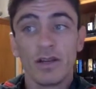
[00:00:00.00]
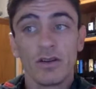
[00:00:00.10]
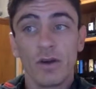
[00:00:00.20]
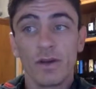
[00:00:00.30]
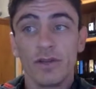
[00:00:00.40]

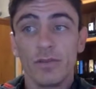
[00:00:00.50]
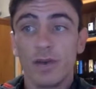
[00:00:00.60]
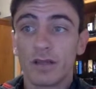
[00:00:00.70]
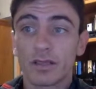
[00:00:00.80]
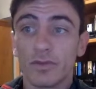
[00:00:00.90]
growing new
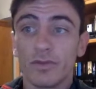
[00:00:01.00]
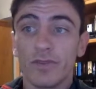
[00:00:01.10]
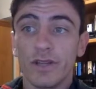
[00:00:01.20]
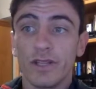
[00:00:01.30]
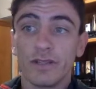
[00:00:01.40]
basketball
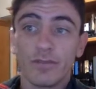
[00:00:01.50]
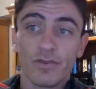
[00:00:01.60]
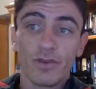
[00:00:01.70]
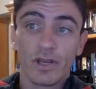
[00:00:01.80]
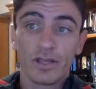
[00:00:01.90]
fans, and
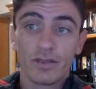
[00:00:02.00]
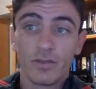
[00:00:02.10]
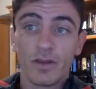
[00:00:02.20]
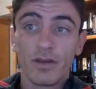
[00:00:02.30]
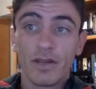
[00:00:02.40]
providing
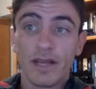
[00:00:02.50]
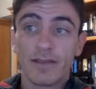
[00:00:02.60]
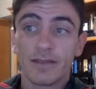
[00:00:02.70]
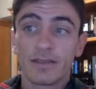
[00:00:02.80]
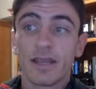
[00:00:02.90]
superior
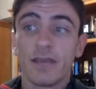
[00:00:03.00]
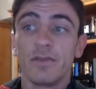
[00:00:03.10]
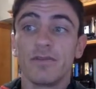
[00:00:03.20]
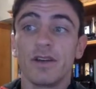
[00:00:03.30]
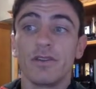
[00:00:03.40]
entertainment
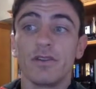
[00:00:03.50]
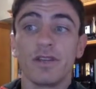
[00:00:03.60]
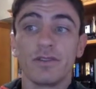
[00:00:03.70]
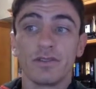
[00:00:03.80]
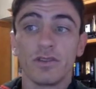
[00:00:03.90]
value
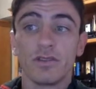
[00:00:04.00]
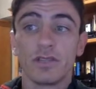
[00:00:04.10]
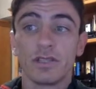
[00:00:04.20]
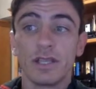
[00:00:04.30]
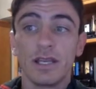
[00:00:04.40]
and service.